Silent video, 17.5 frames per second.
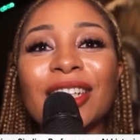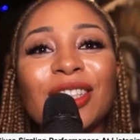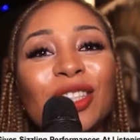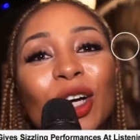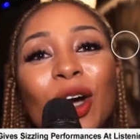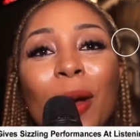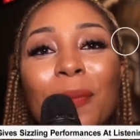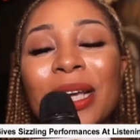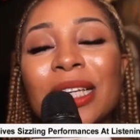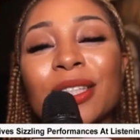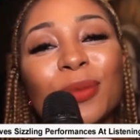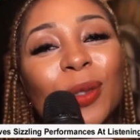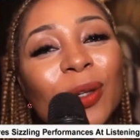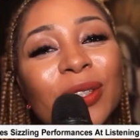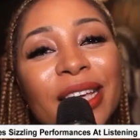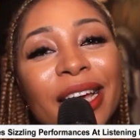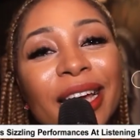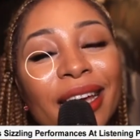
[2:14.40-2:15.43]
Sukanmi's
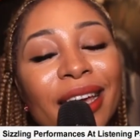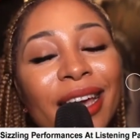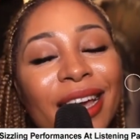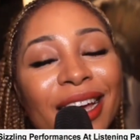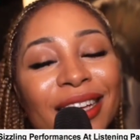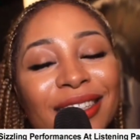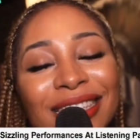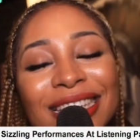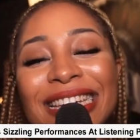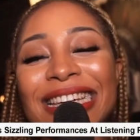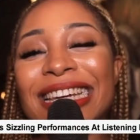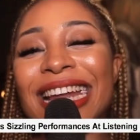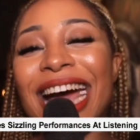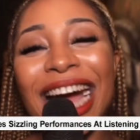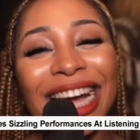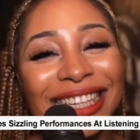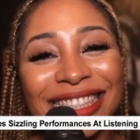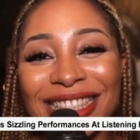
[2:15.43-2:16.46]
music is
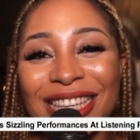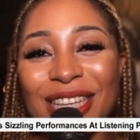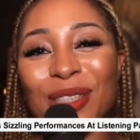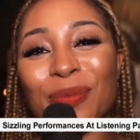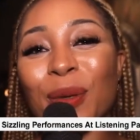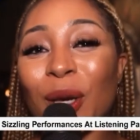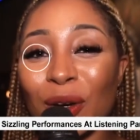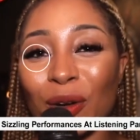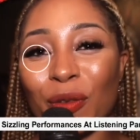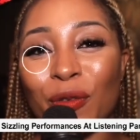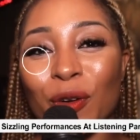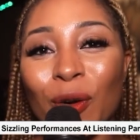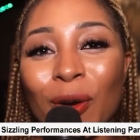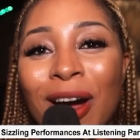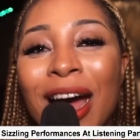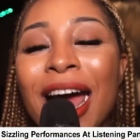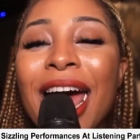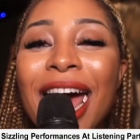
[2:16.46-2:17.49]
nice, it's
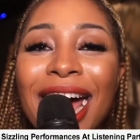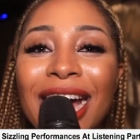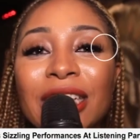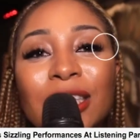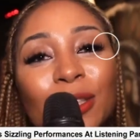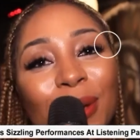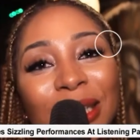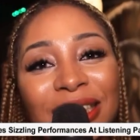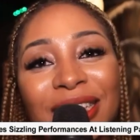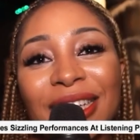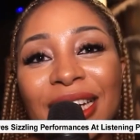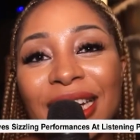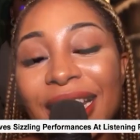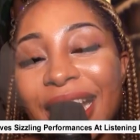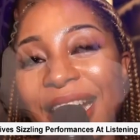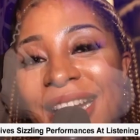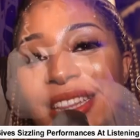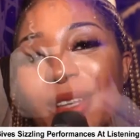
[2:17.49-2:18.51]
beautiful. I especially
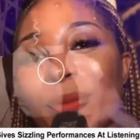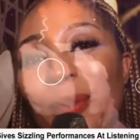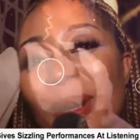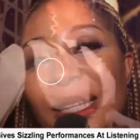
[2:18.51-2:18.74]
like the